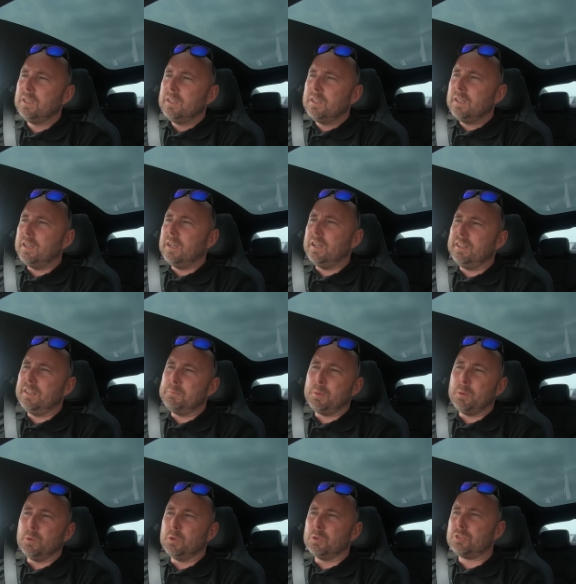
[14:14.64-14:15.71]
And the
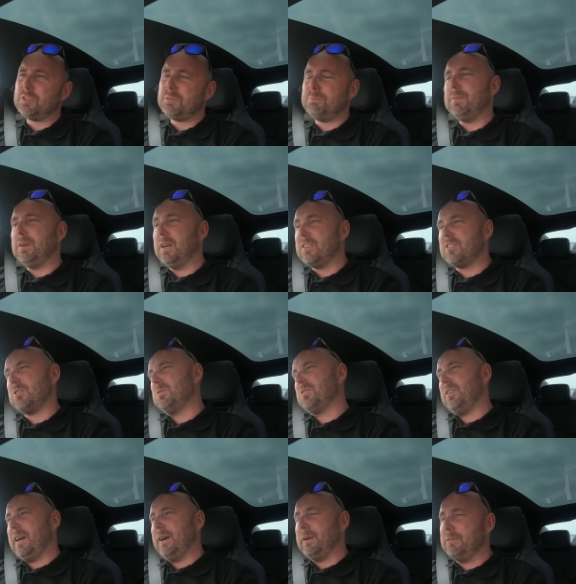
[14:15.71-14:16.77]
Porsche, similar to
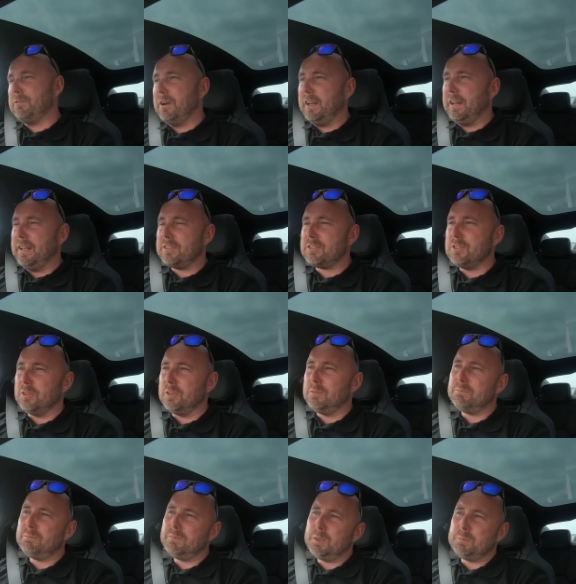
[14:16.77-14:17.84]
the Audi really, it's not
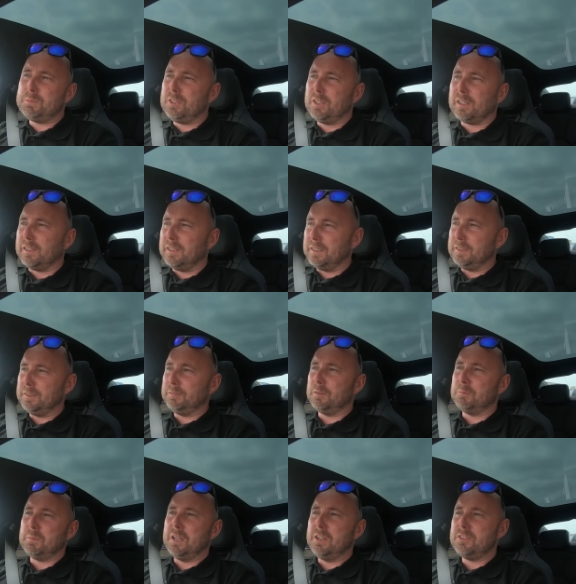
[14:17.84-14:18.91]
a particularly
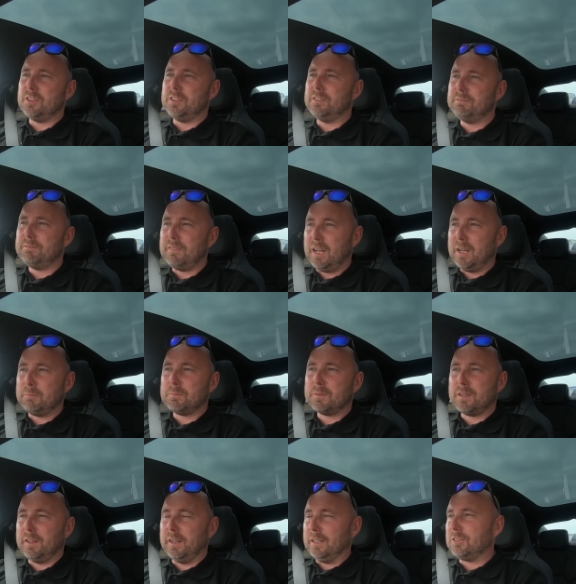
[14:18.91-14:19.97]
amazing app
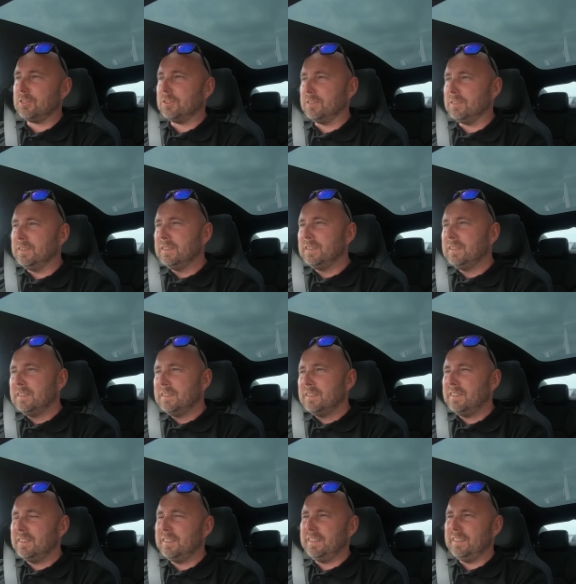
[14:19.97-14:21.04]
connection.
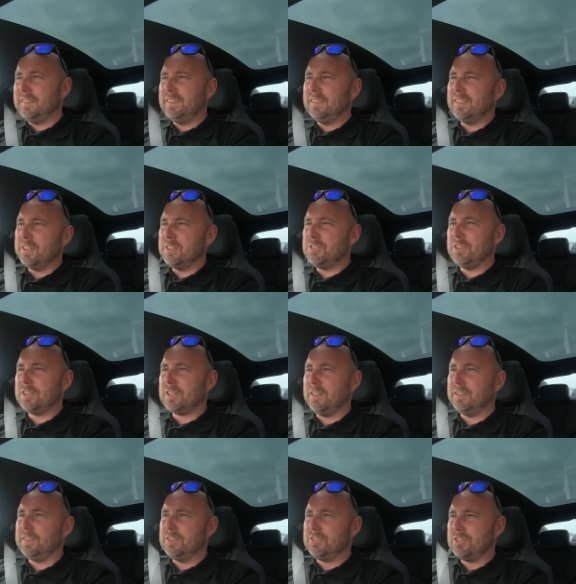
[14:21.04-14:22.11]
And then in those you
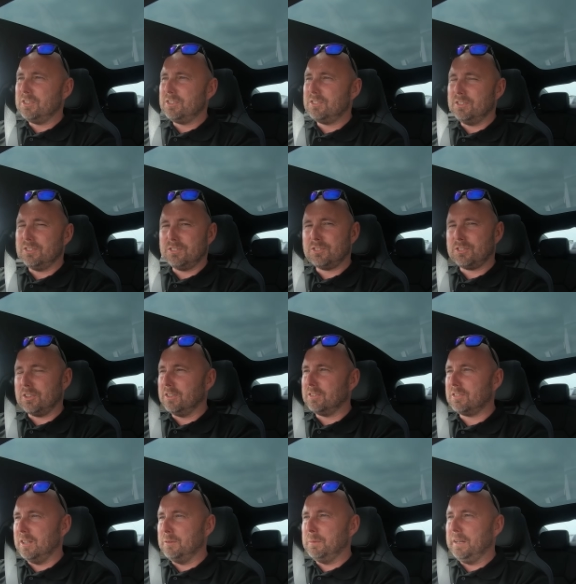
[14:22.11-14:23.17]
can't adjust its
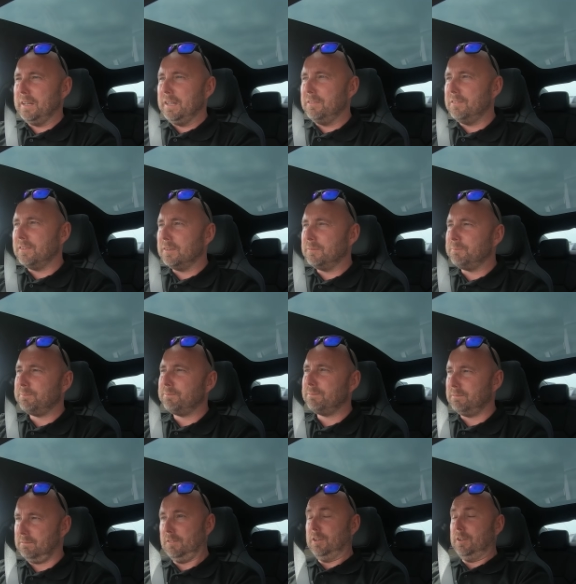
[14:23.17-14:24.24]
charge limit either,
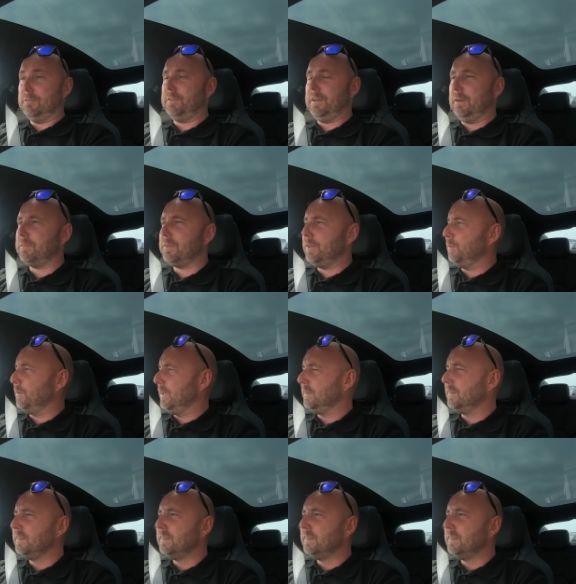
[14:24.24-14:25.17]
well that I found anyway.